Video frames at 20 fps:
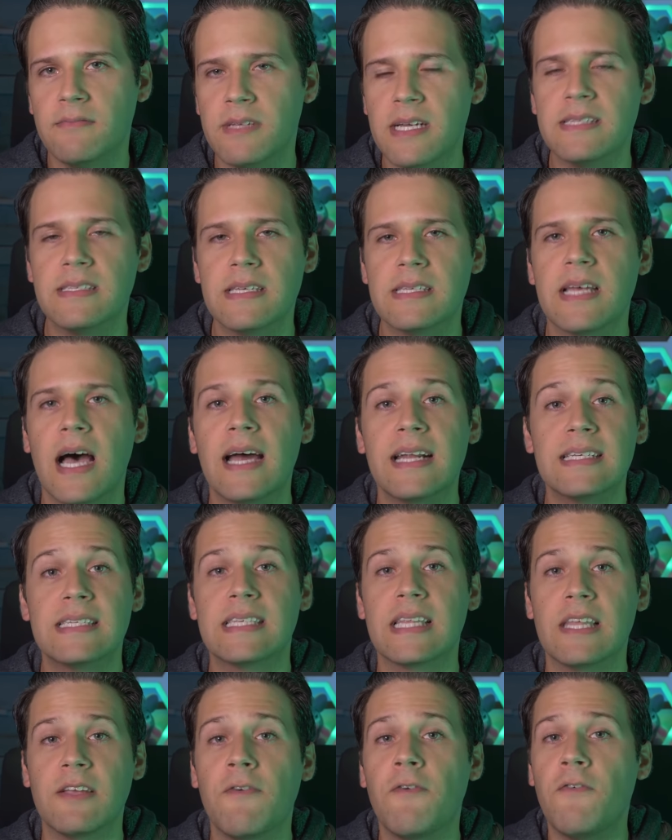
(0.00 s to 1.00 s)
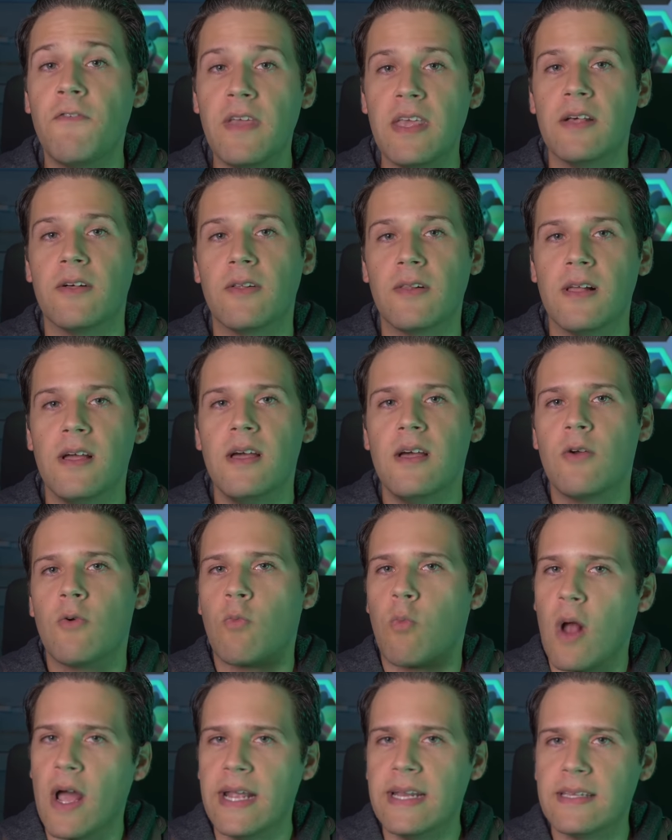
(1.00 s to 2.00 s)
Does this honestly feel
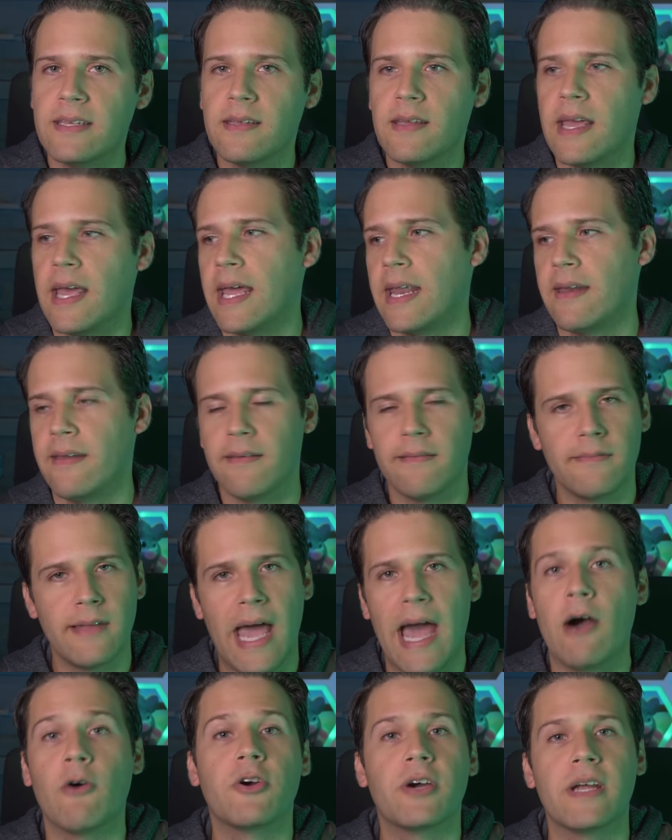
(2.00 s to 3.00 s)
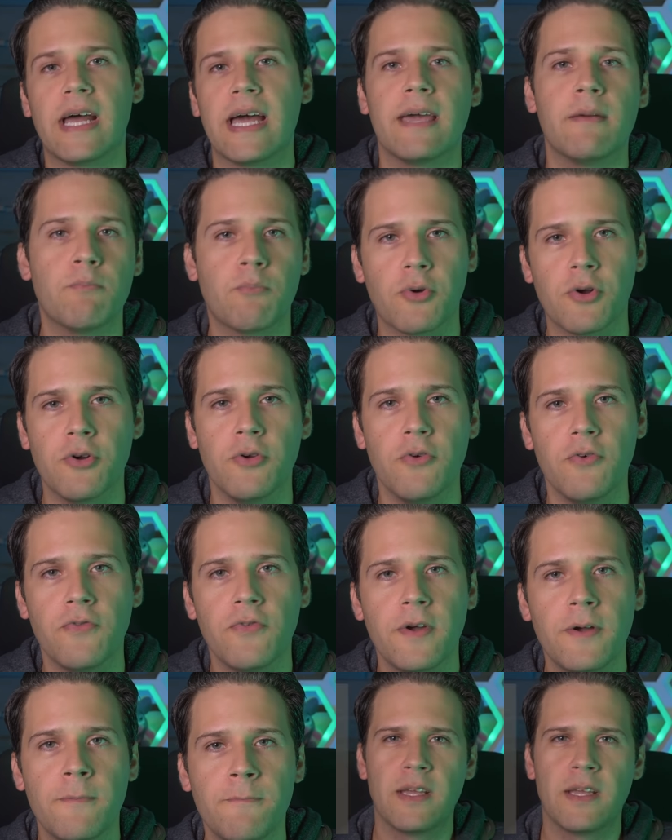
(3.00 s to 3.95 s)
right, and how can I improve?